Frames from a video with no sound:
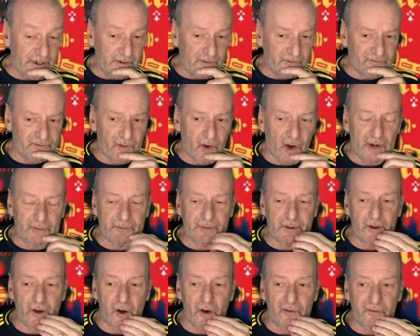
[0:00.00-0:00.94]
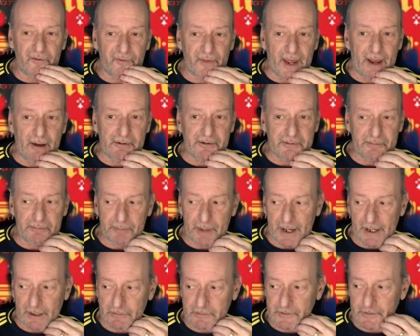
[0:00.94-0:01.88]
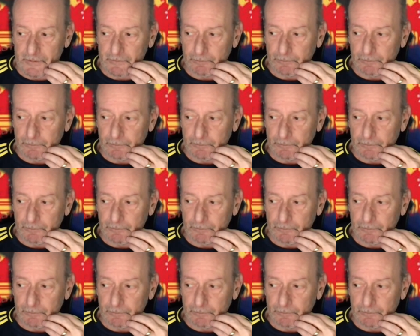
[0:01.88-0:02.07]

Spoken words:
of £5,500.